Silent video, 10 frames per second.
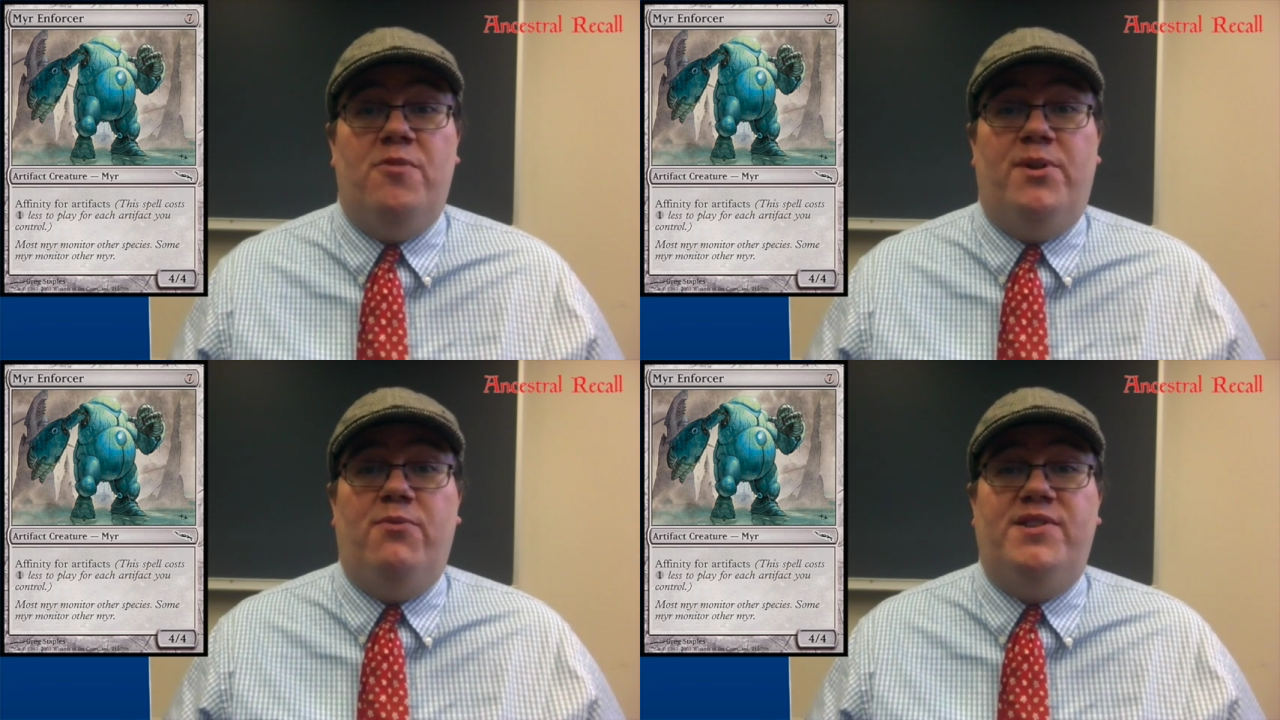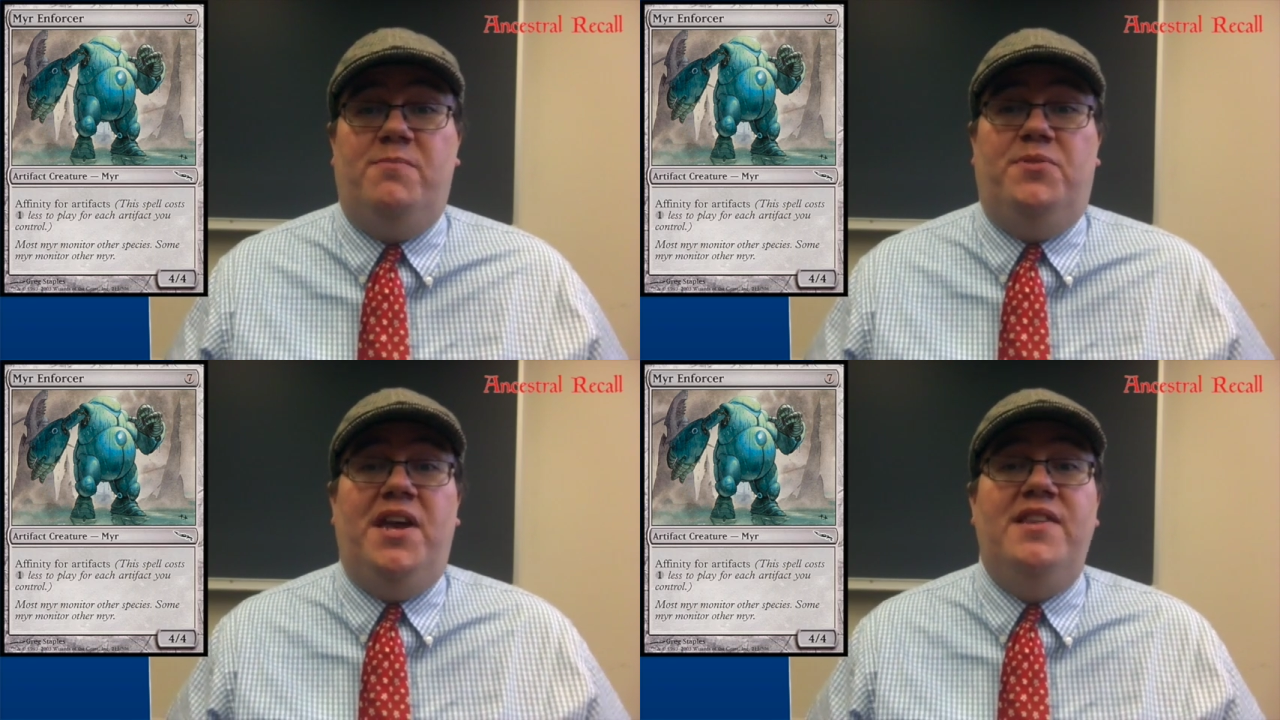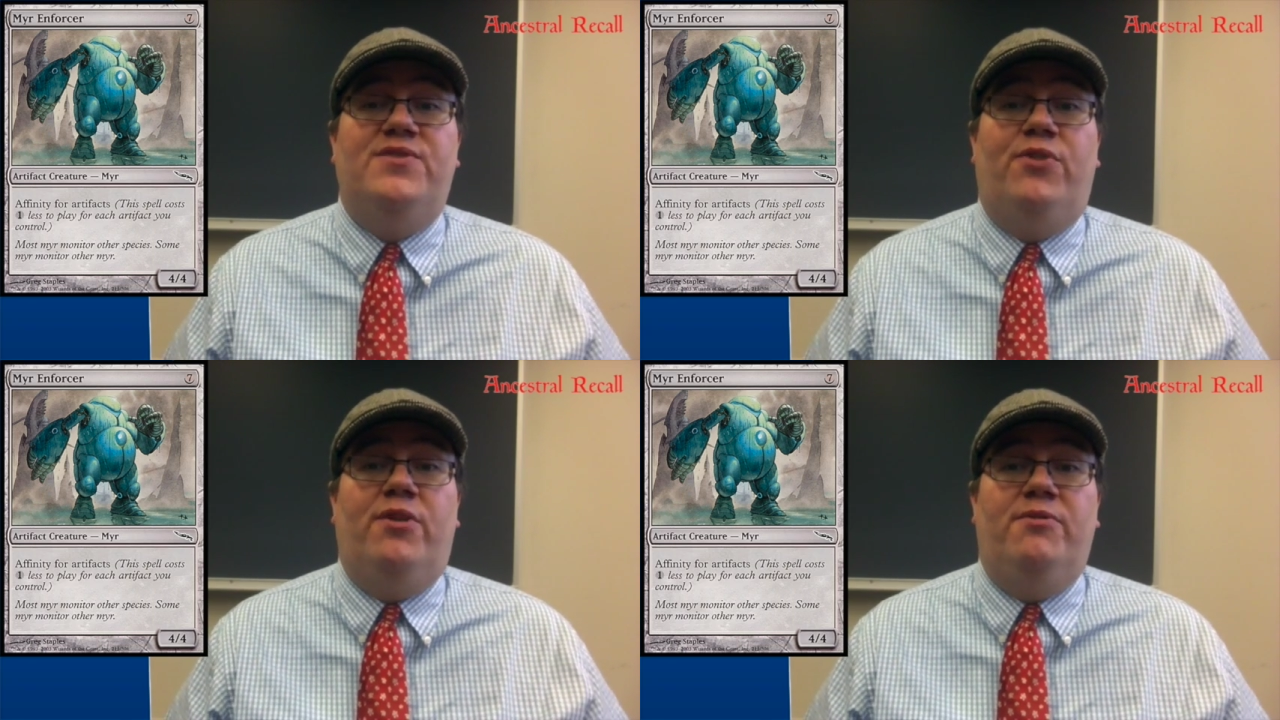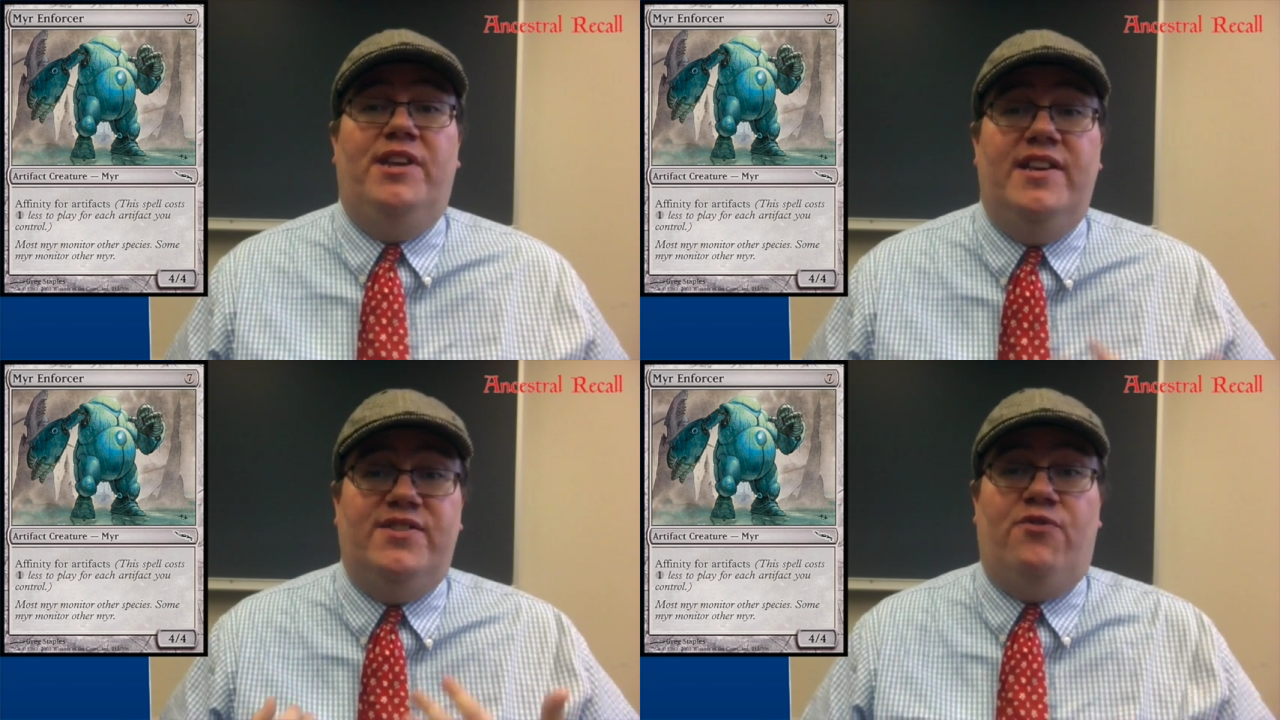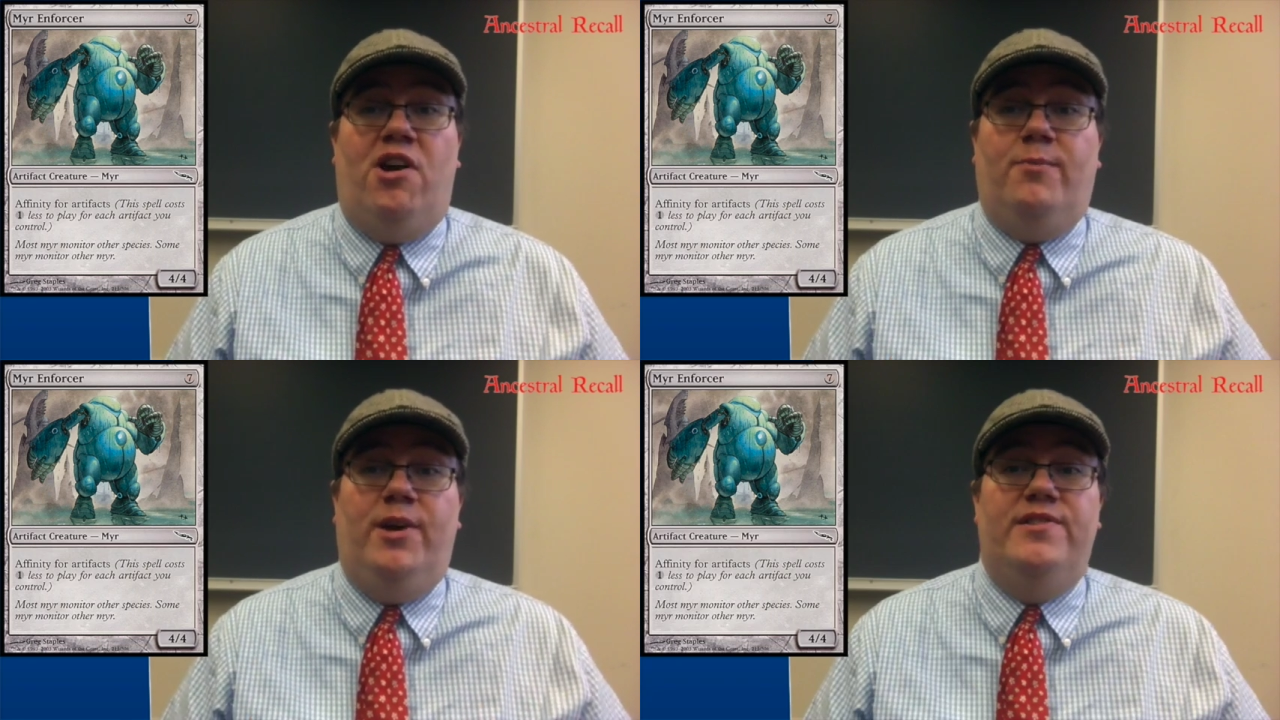but it wasn't played as frequently as the
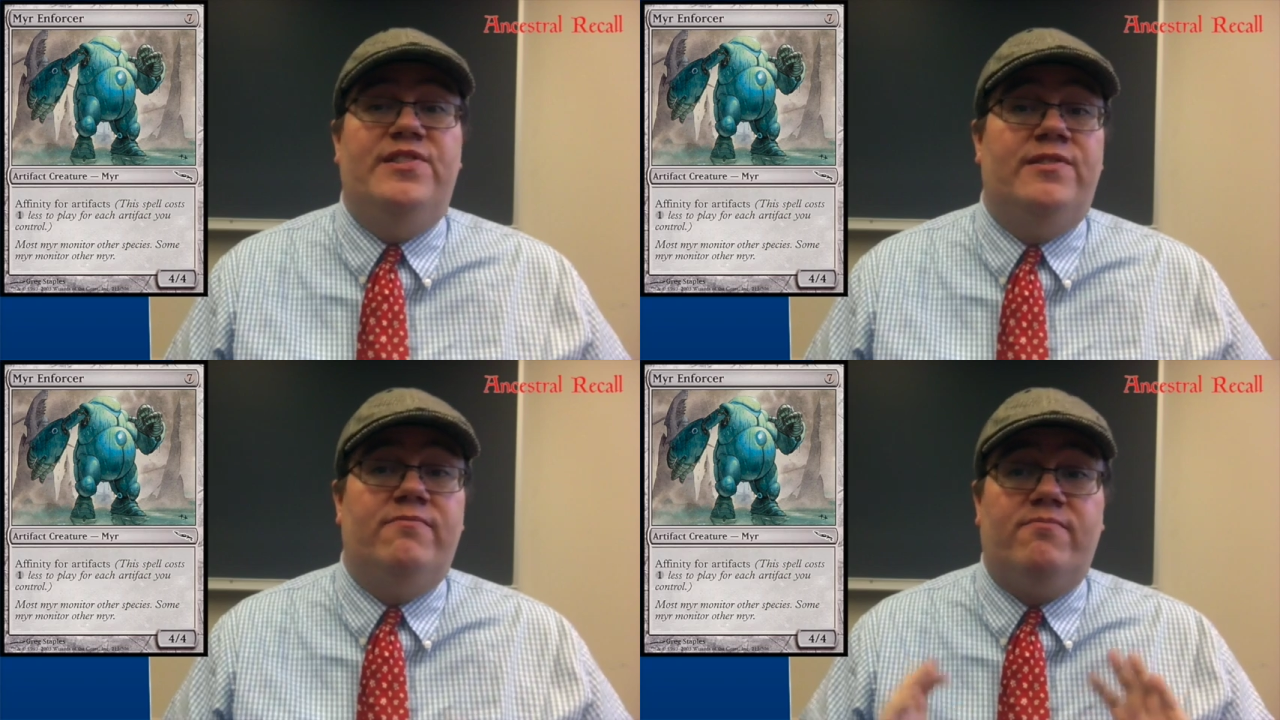Frogmite.